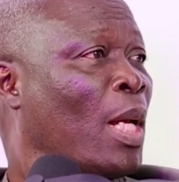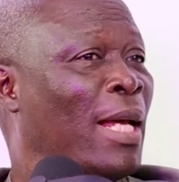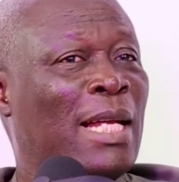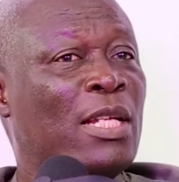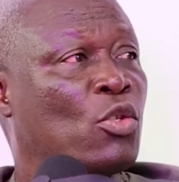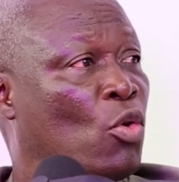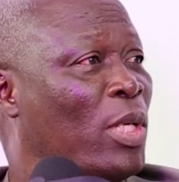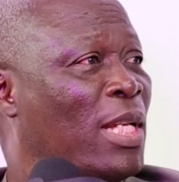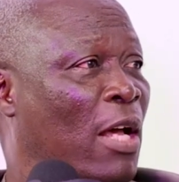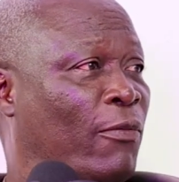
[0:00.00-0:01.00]
And that is good
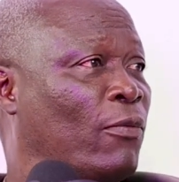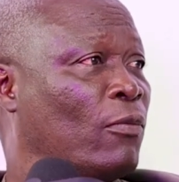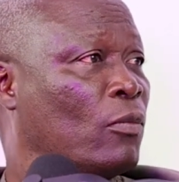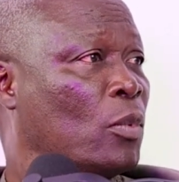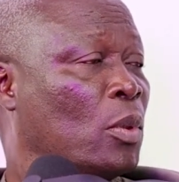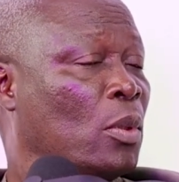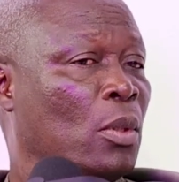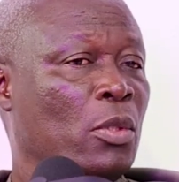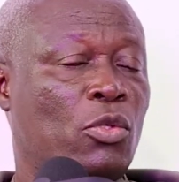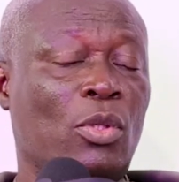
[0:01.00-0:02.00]
enough.
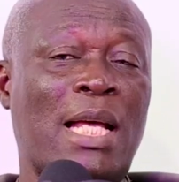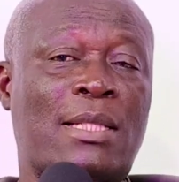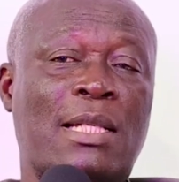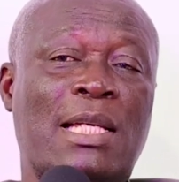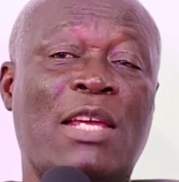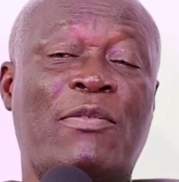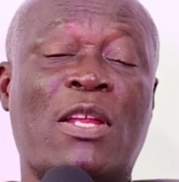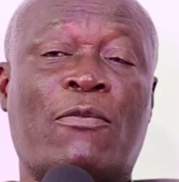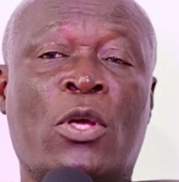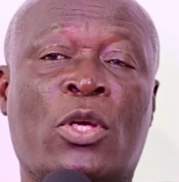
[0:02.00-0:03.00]
So that even
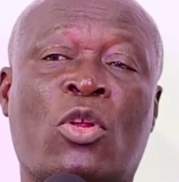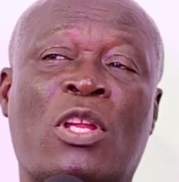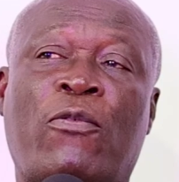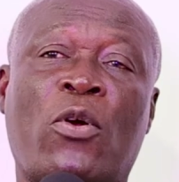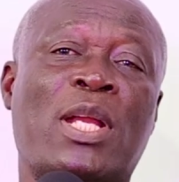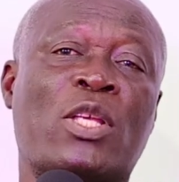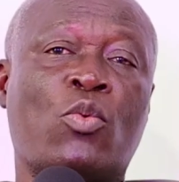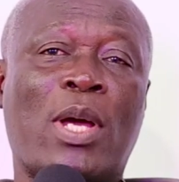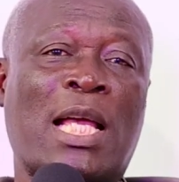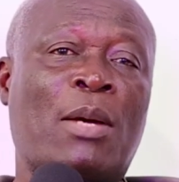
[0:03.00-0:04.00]
the foreigners who
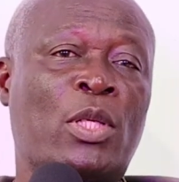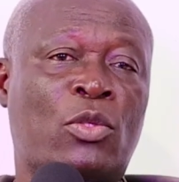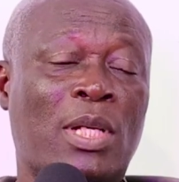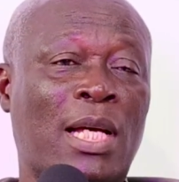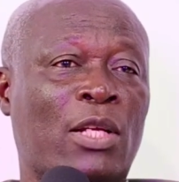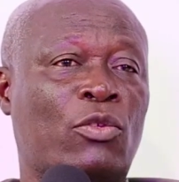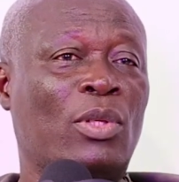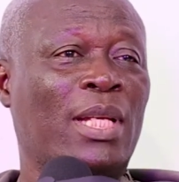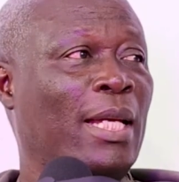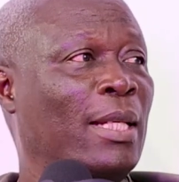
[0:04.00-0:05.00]
were coming to Ghana to
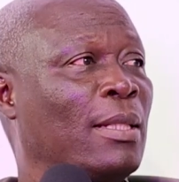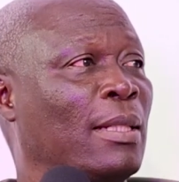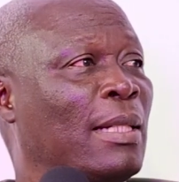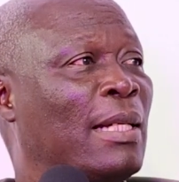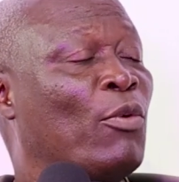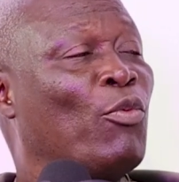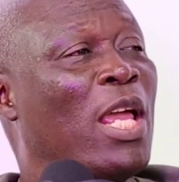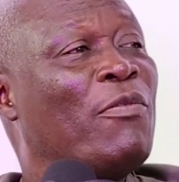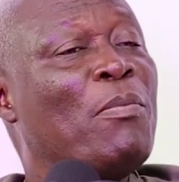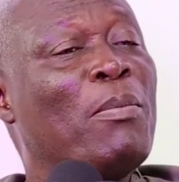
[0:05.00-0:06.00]
learn were
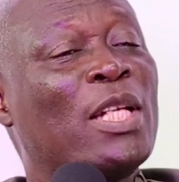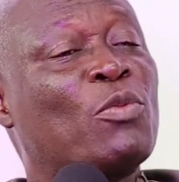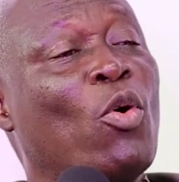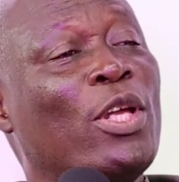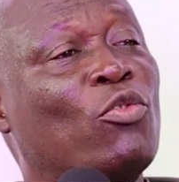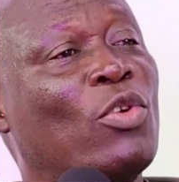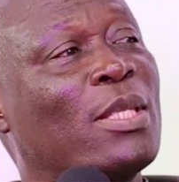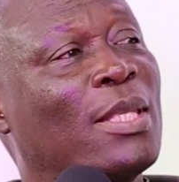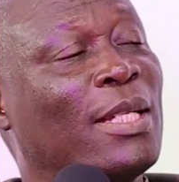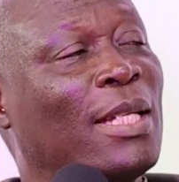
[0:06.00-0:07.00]
even much more
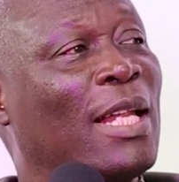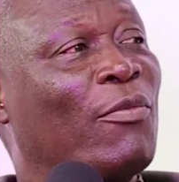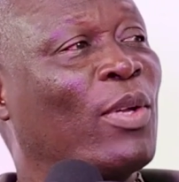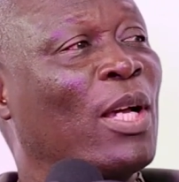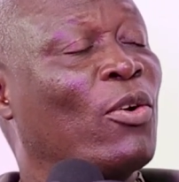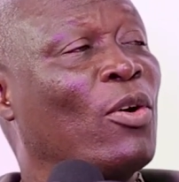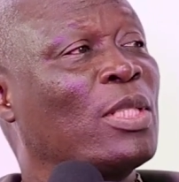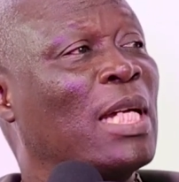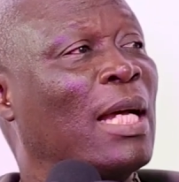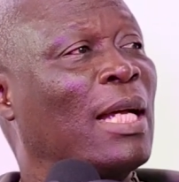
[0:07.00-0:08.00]
interested in the African
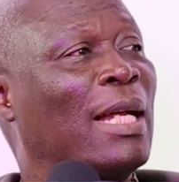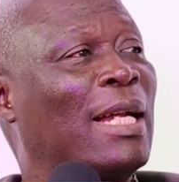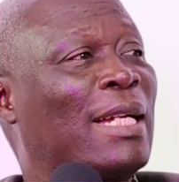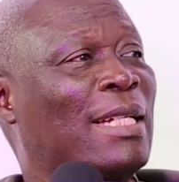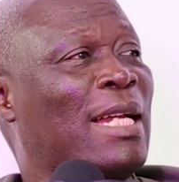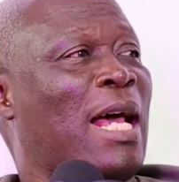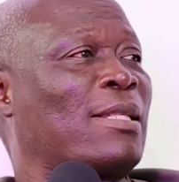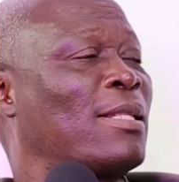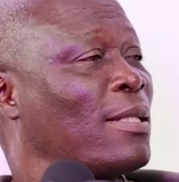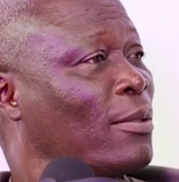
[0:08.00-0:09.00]
culture than
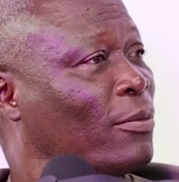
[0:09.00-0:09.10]
us.